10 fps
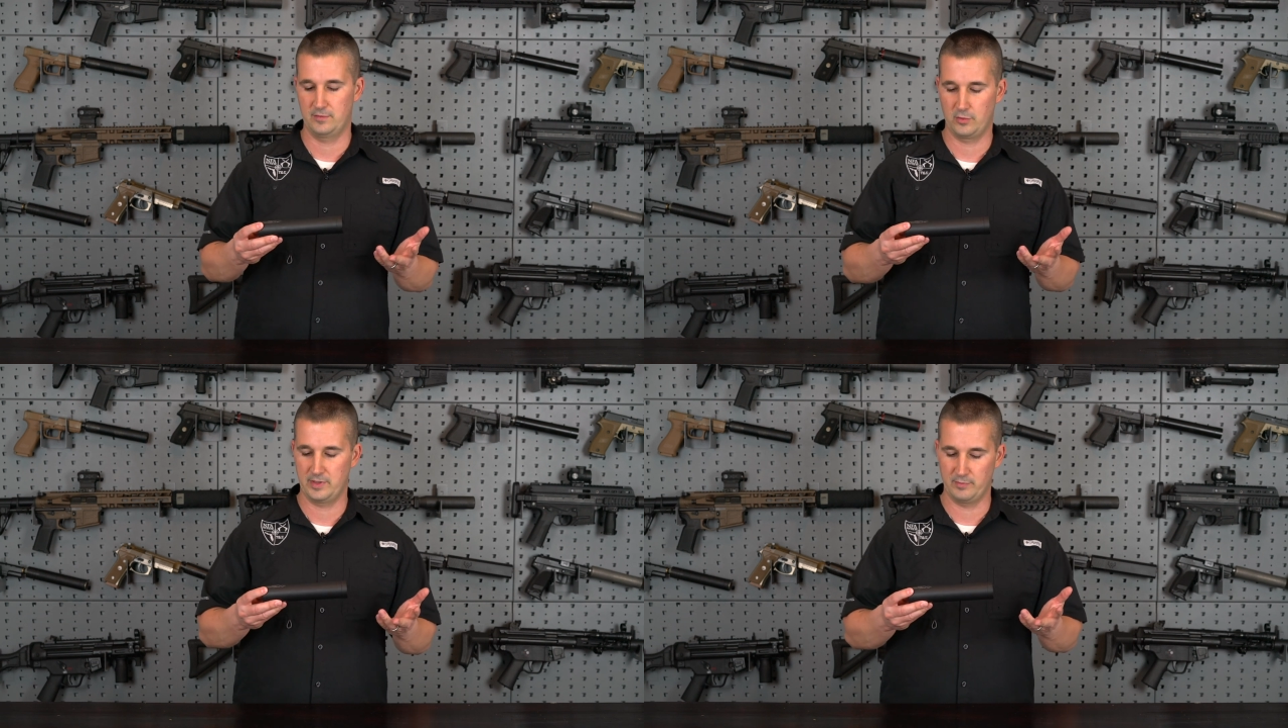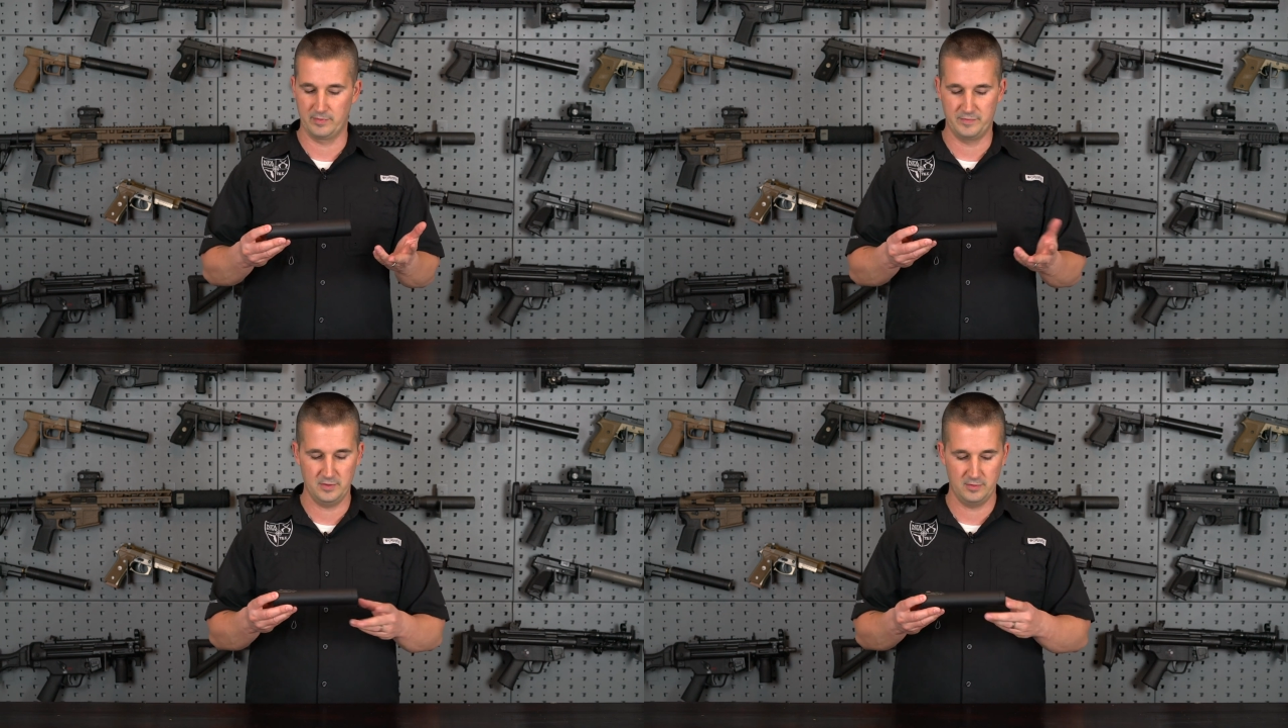already
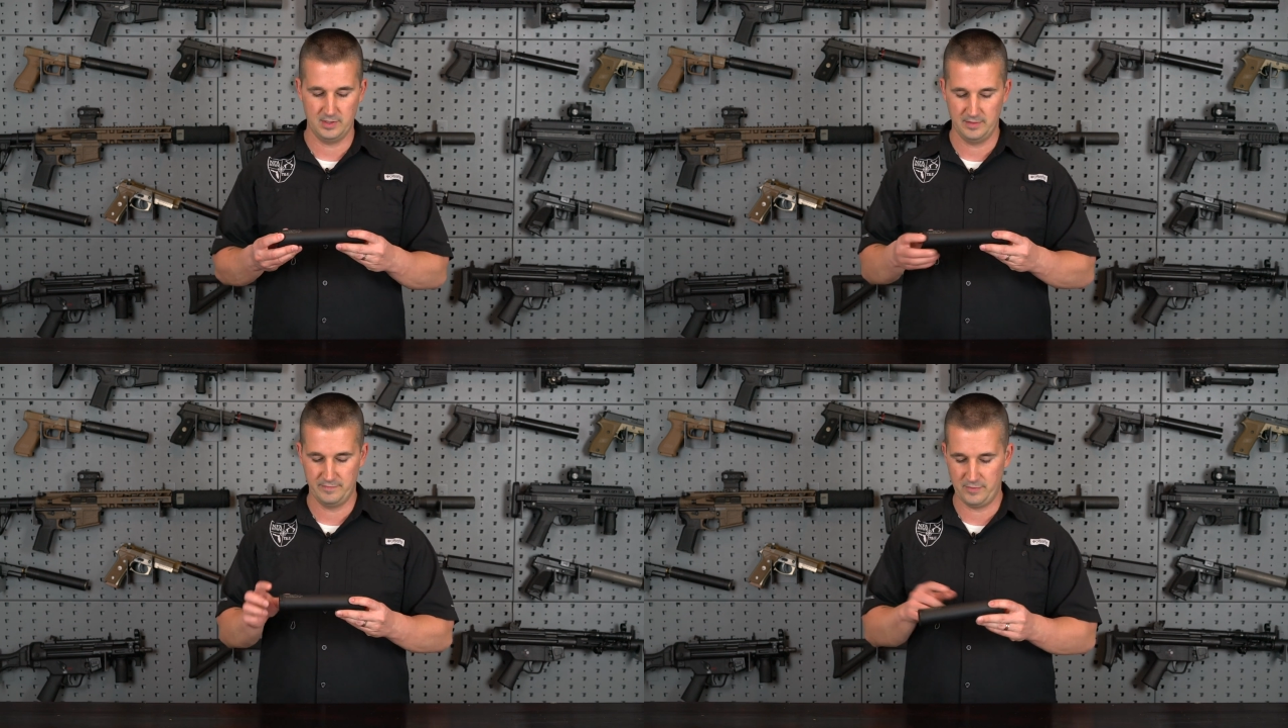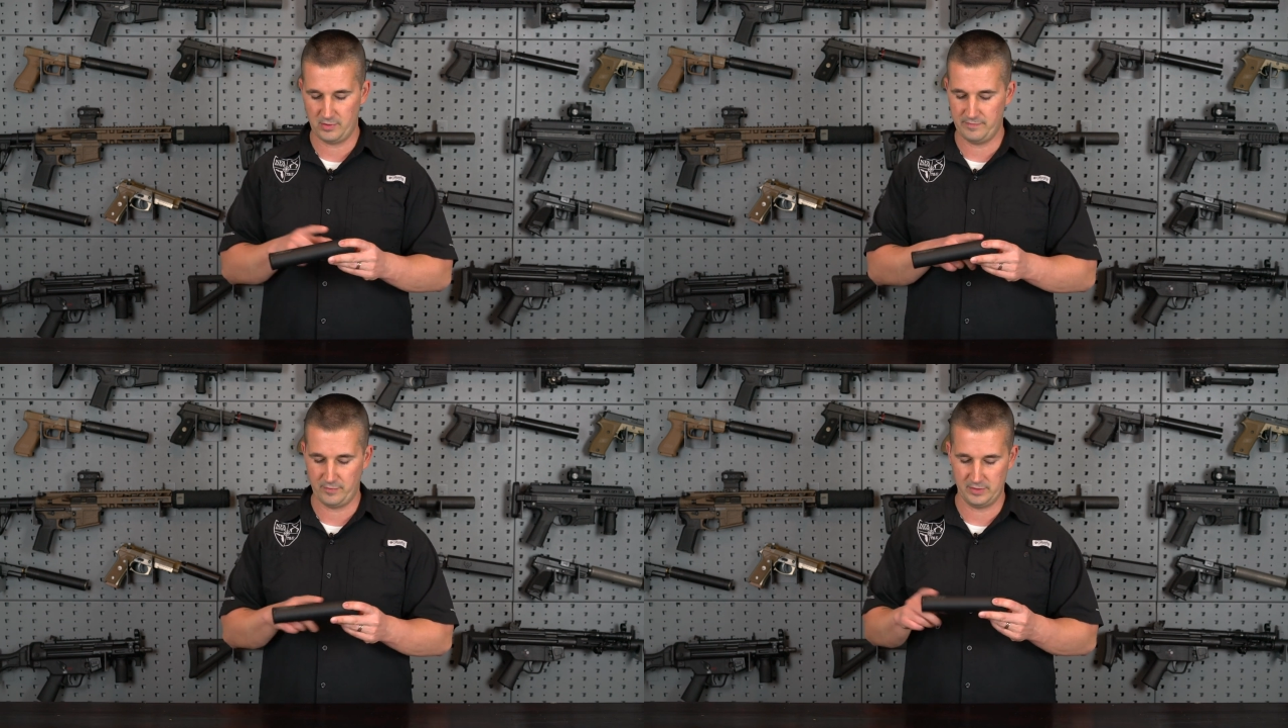reviewed,
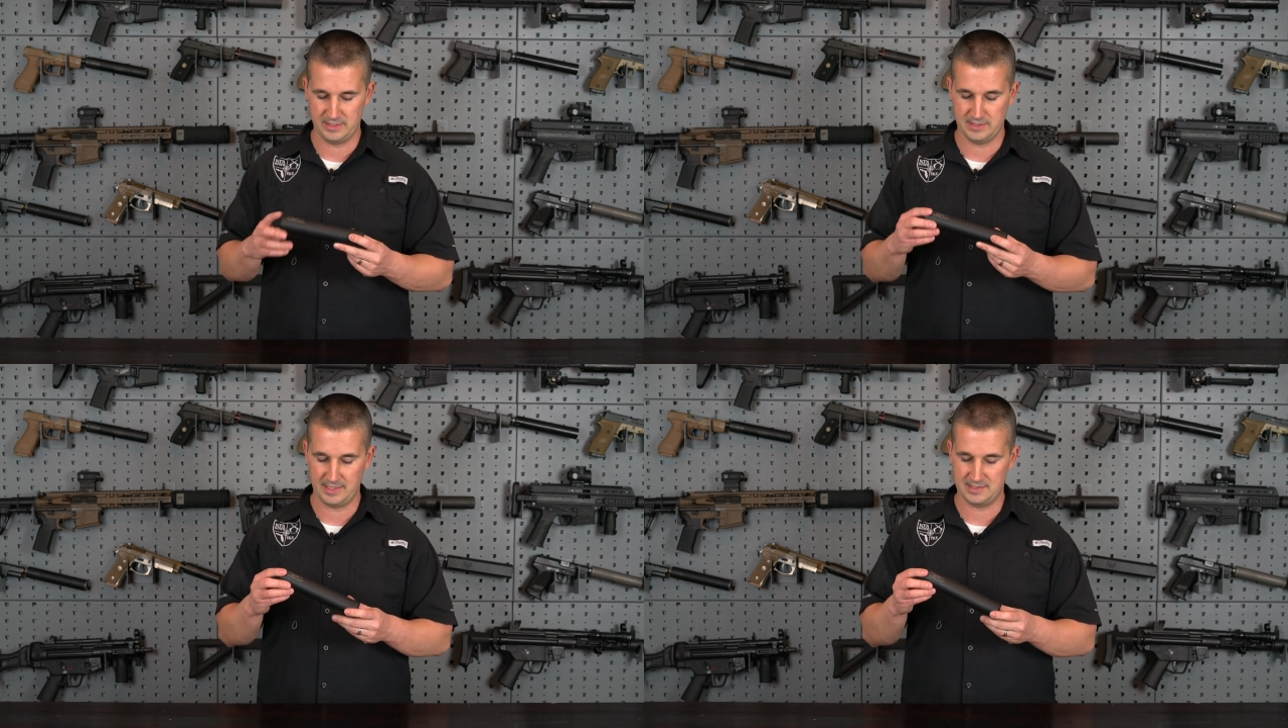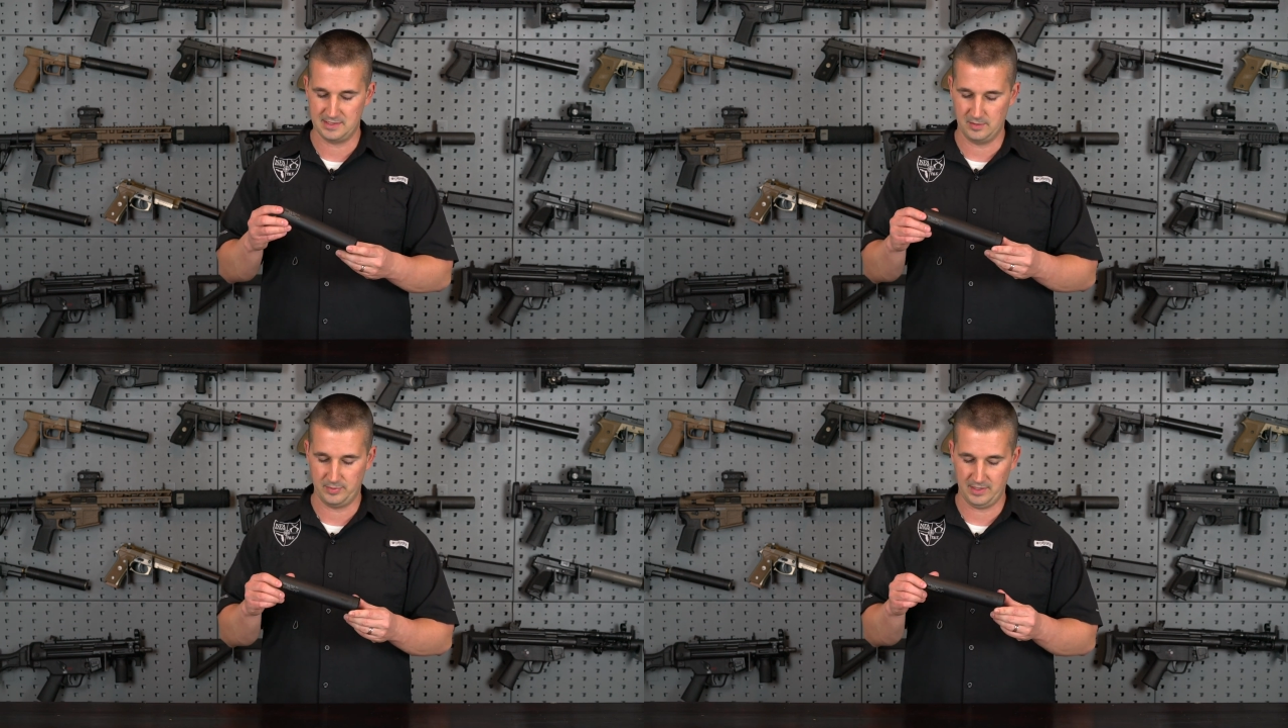very, very
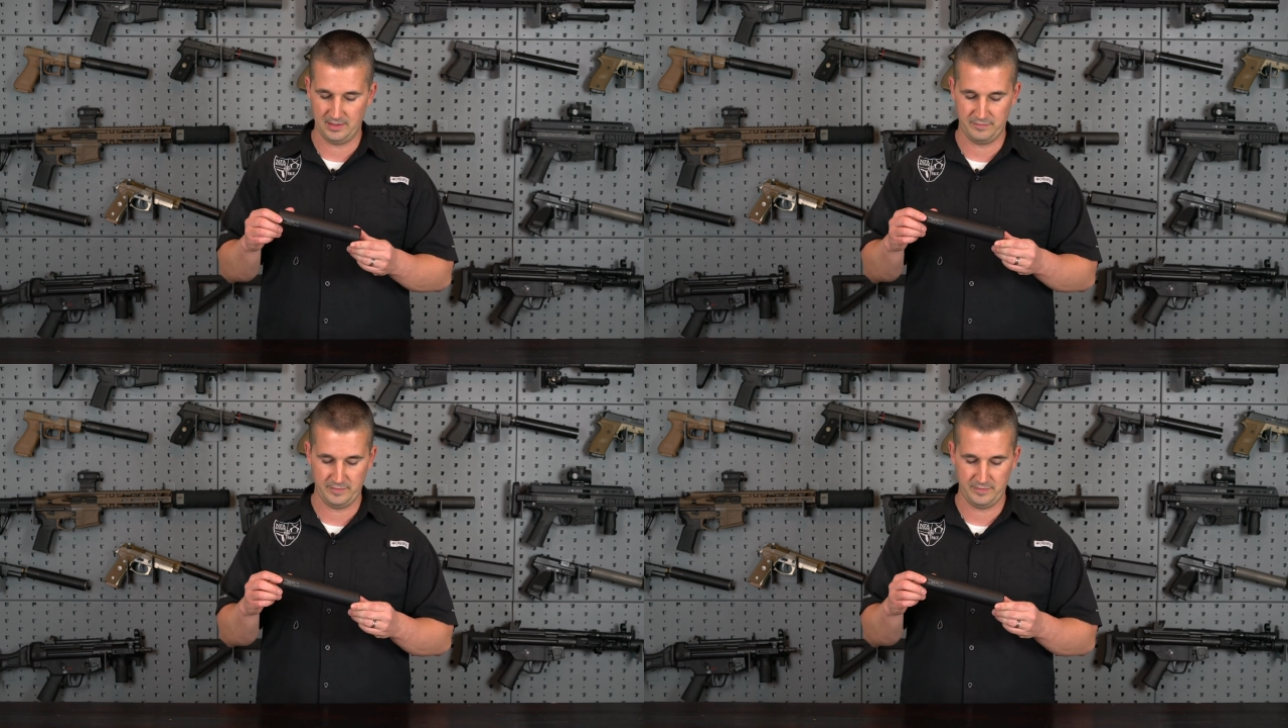nicely applied